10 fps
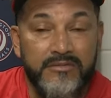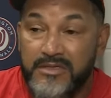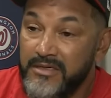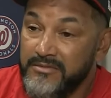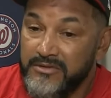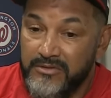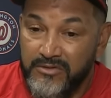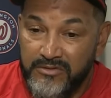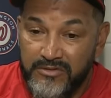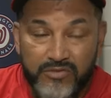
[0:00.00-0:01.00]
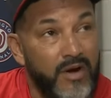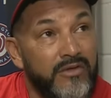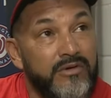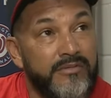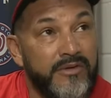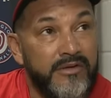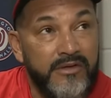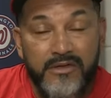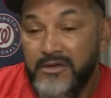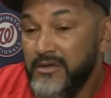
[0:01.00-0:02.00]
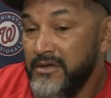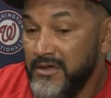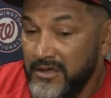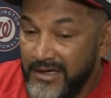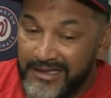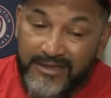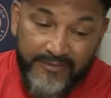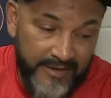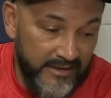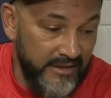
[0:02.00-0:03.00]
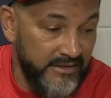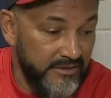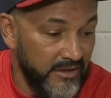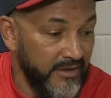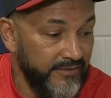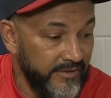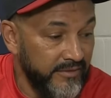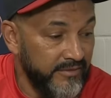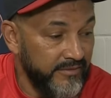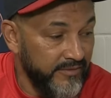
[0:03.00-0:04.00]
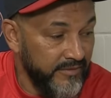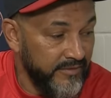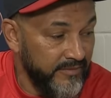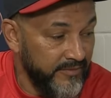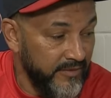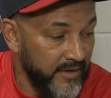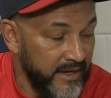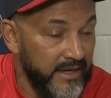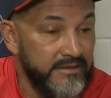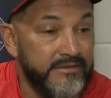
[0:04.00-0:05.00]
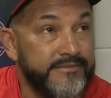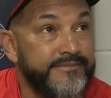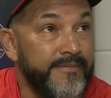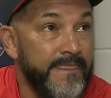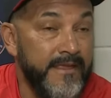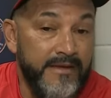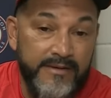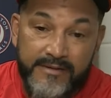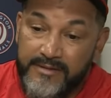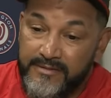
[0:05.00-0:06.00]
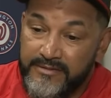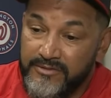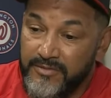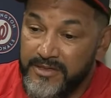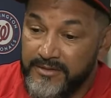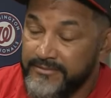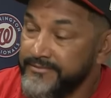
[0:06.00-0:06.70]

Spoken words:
Sometimes you swallow it, but I like the fact that he stuck up for our guys, and so be it.